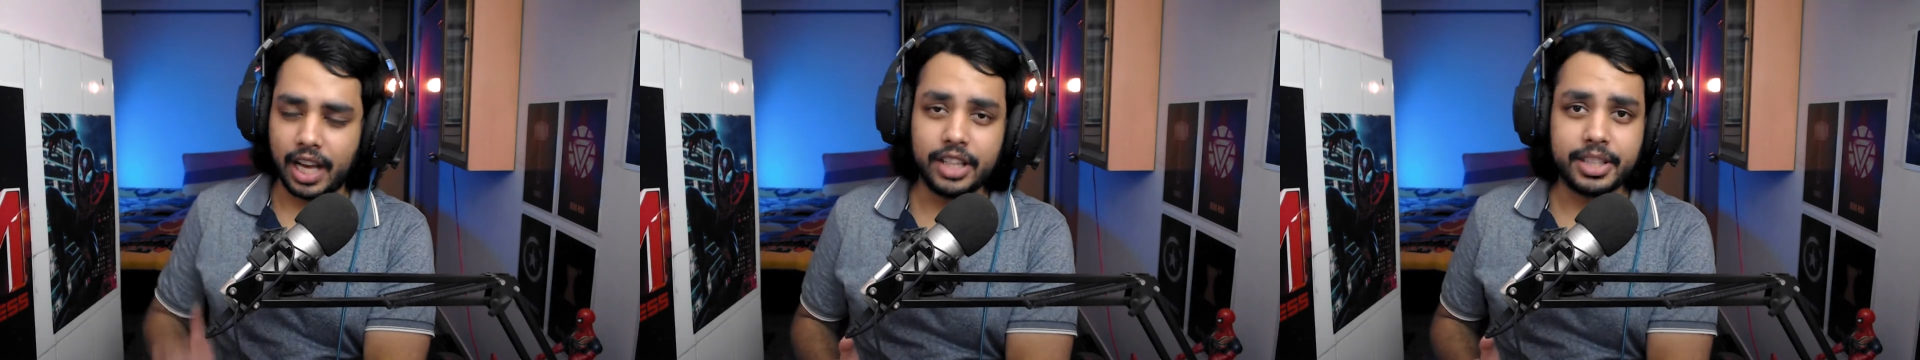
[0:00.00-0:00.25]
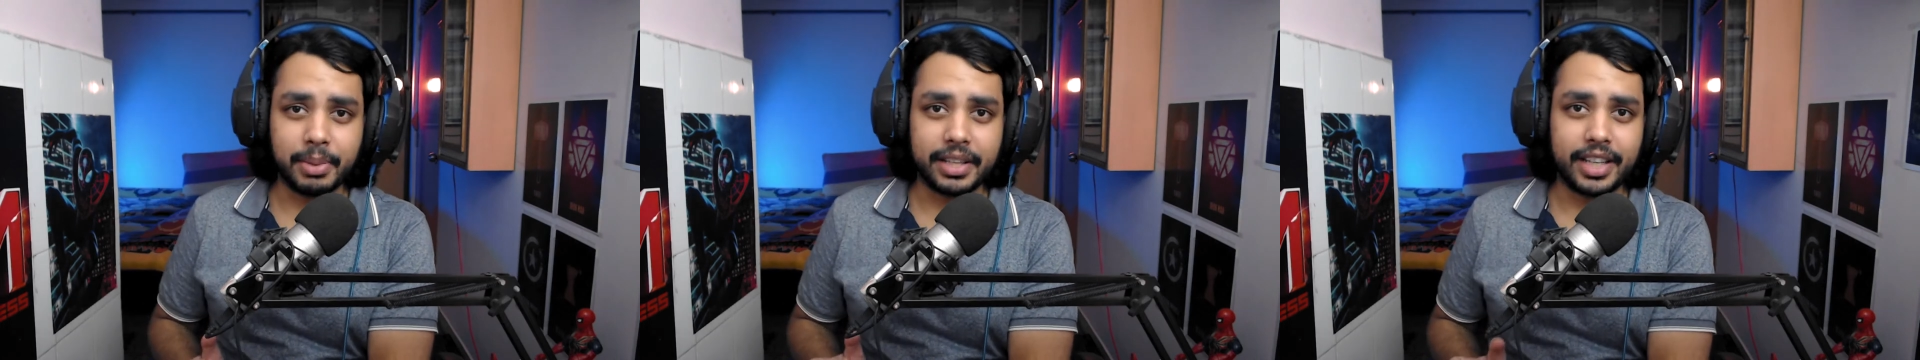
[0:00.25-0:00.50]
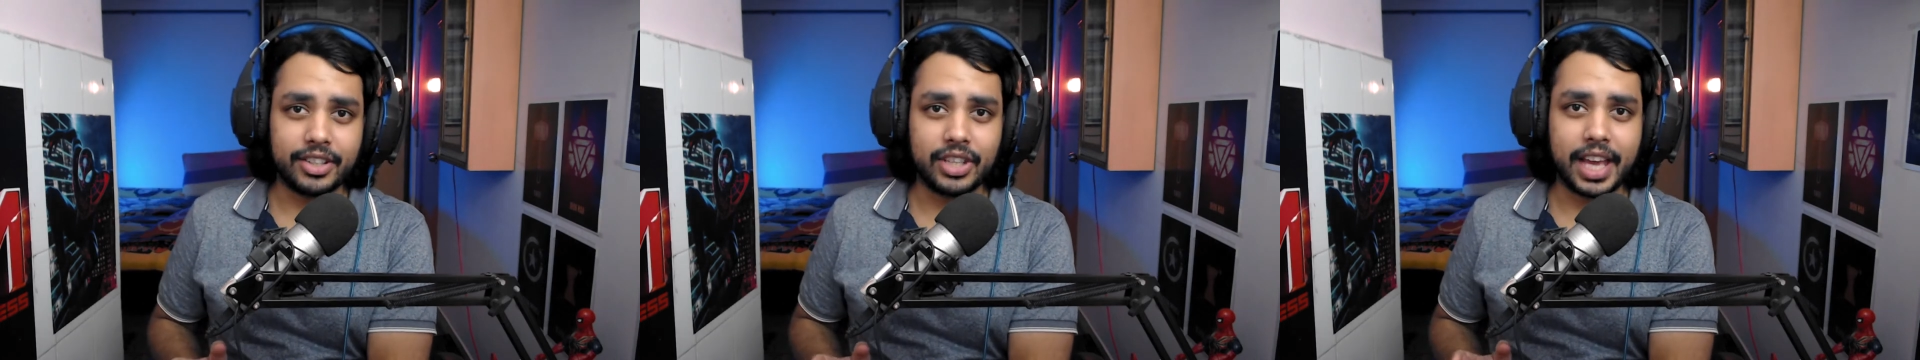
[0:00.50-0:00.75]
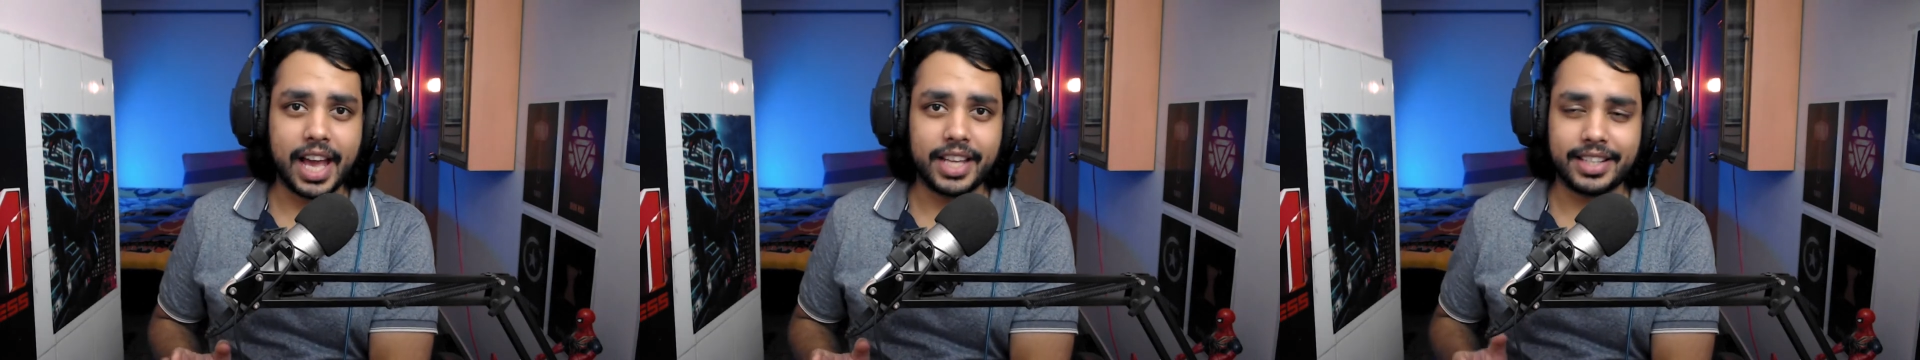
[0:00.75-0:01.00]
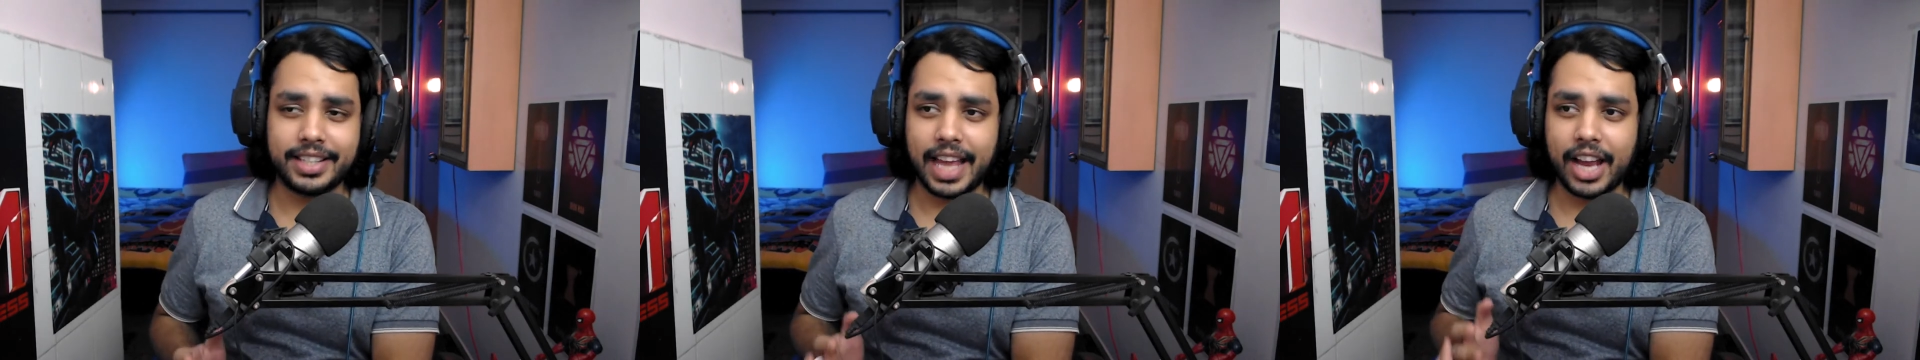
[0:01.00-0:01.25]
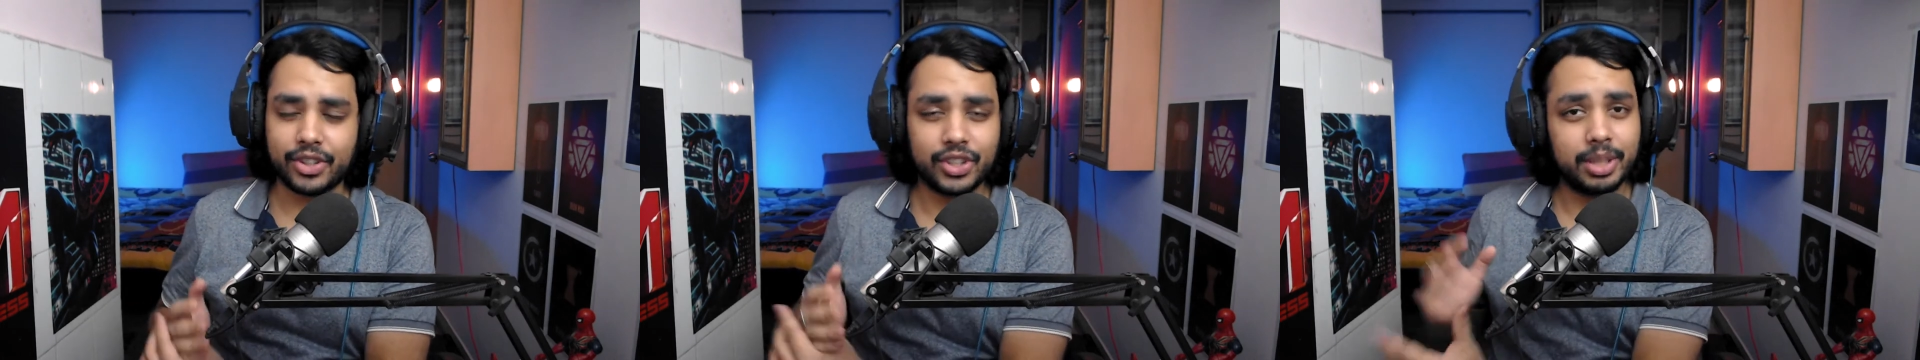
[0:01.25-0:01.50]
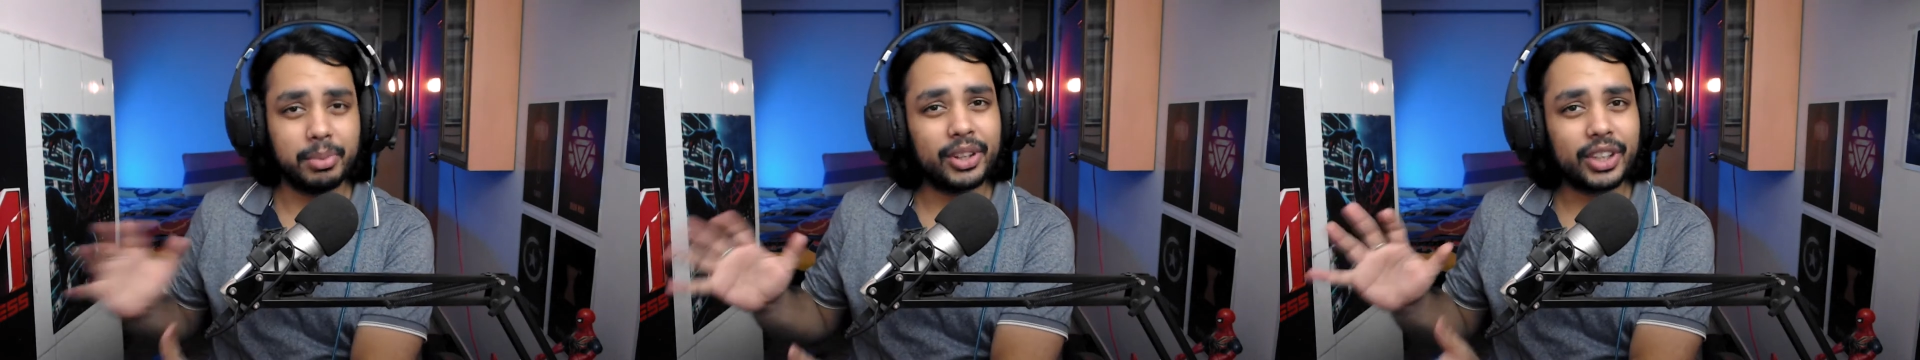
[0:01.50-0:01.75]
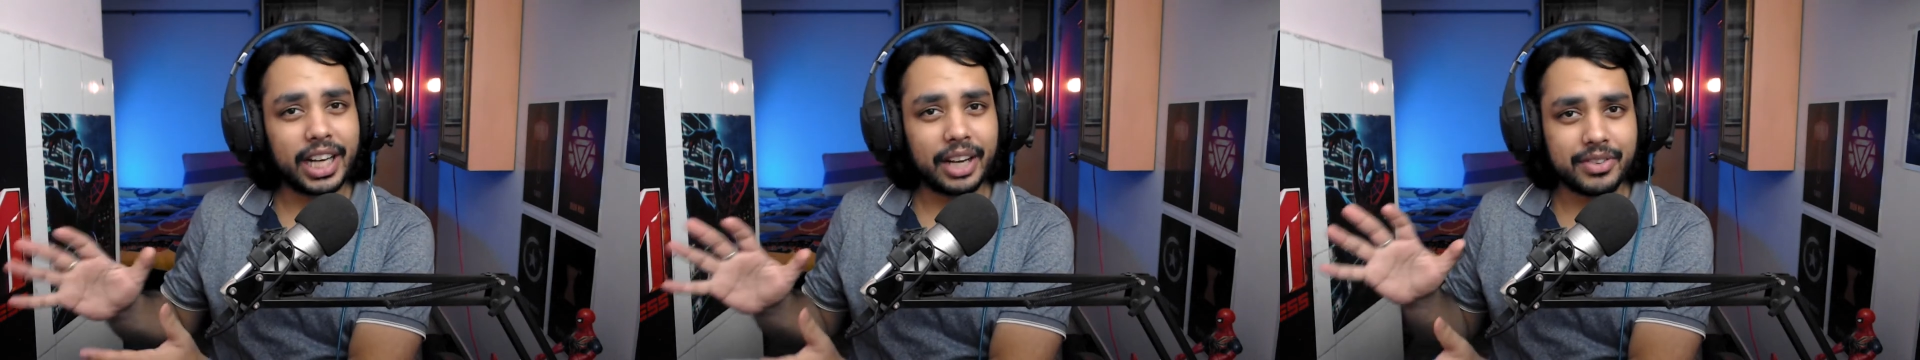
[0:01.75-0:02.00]
ultimate that she has is actually similar
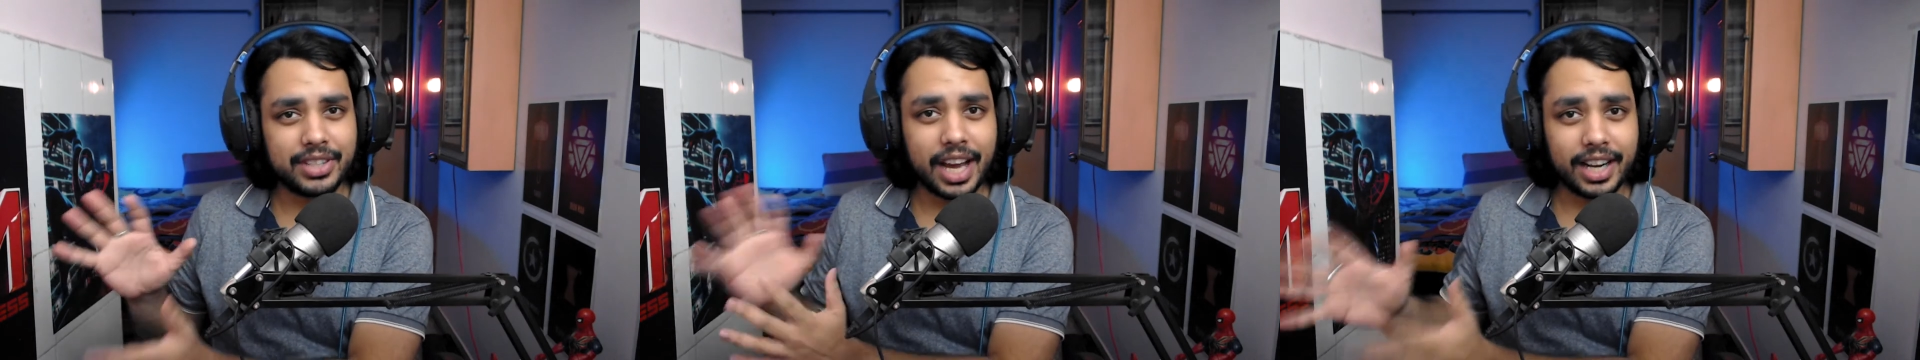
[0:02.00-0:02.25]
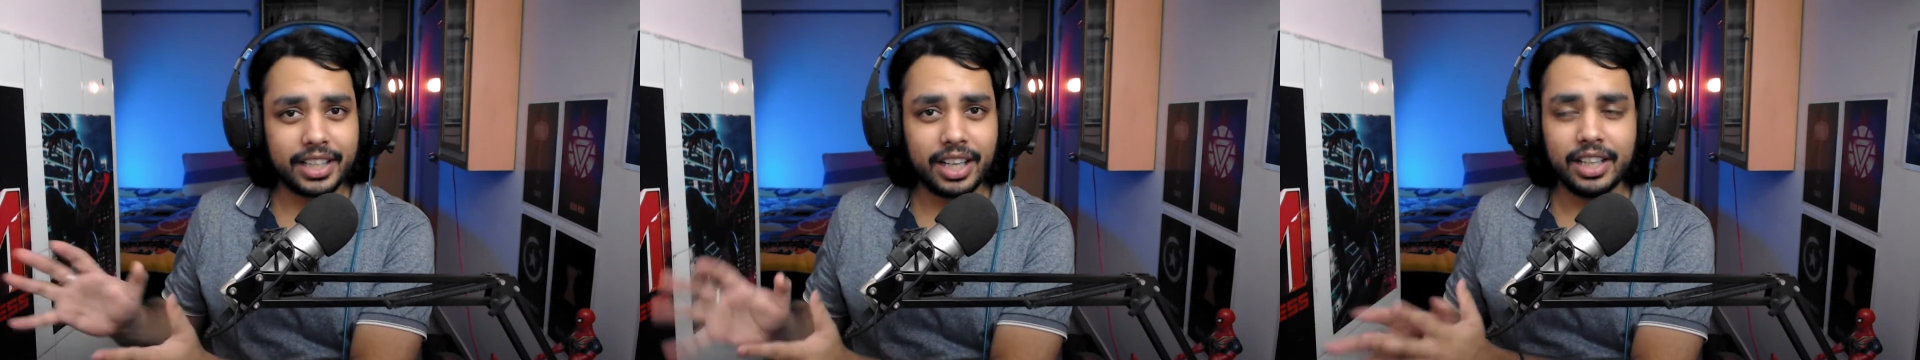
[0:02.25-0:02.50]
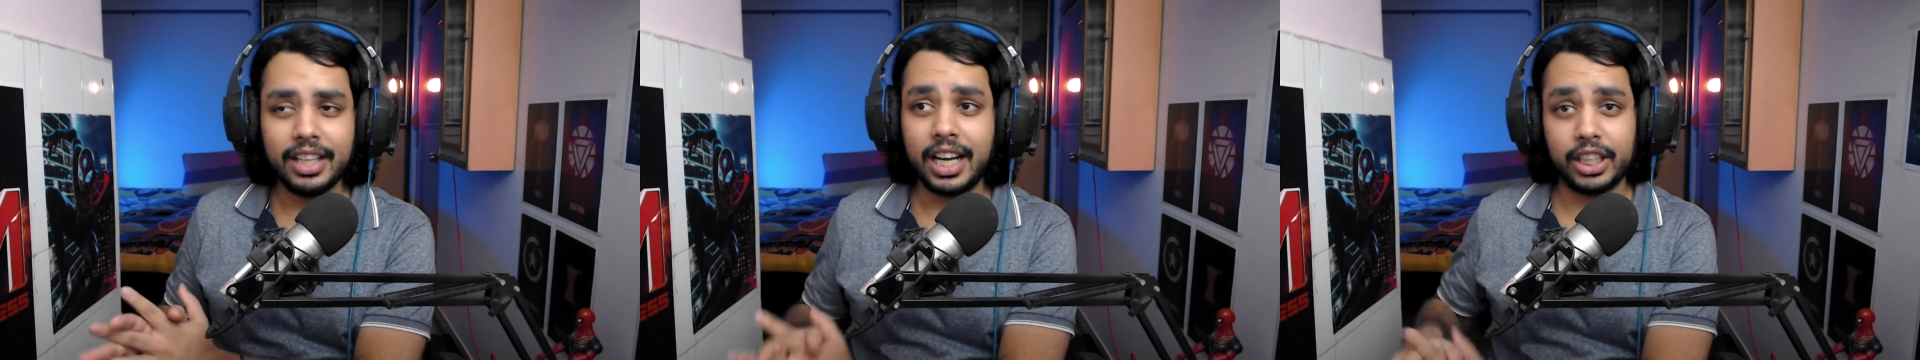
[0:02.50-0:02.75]
to that of Zarya.